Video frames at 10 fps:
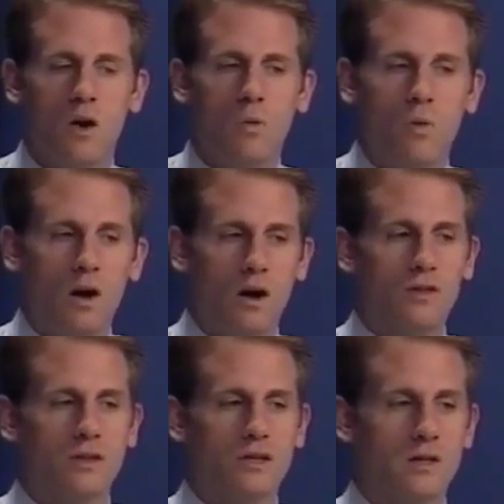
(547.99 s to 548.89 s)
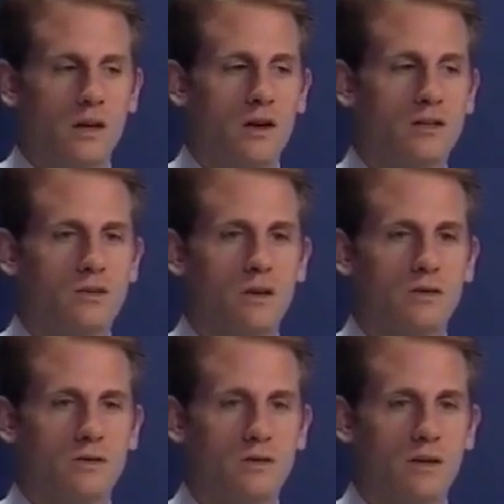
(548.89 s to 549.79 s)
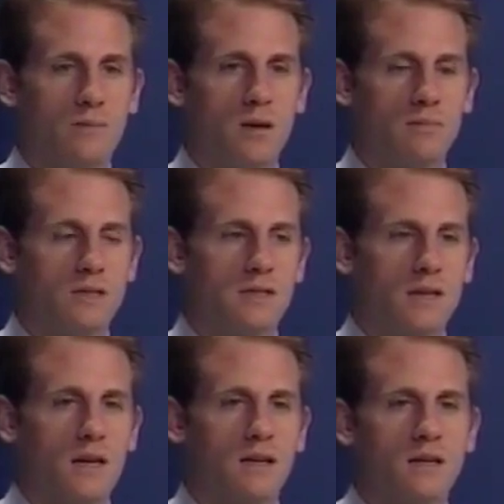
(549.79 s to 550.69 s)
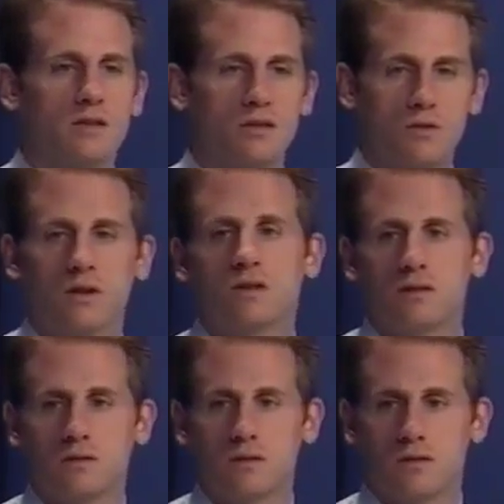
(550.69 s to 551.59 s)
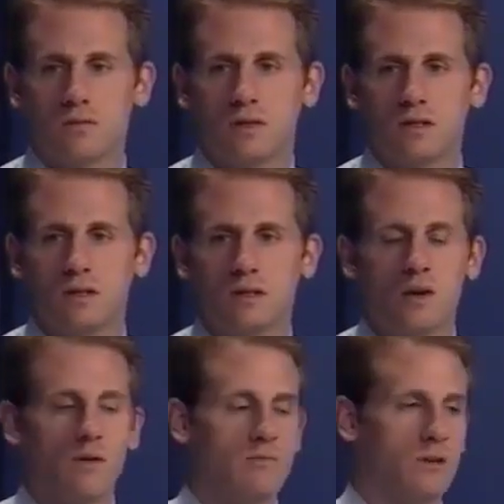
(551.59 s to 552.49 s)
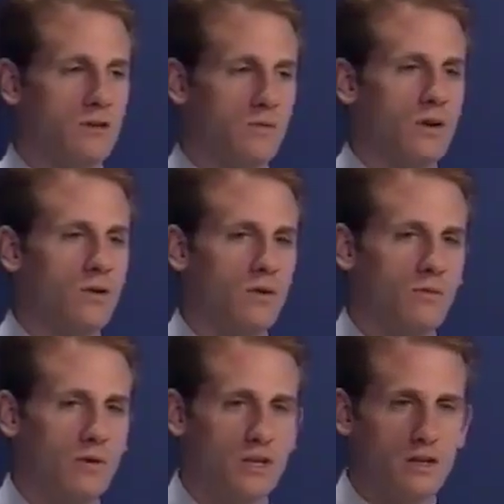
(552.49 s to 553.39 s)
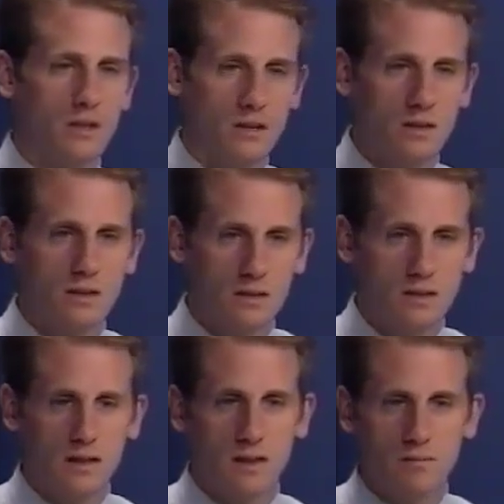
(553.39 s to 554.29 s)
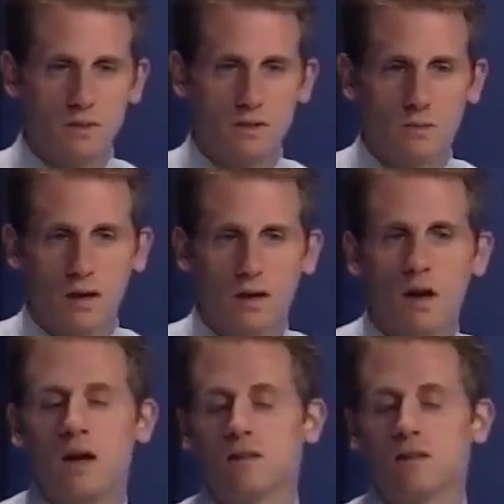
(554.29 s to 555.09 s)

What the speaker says: Where the generic structures come up is exactly in structures, which is, oh, I've been to one corporation, it is set up this way.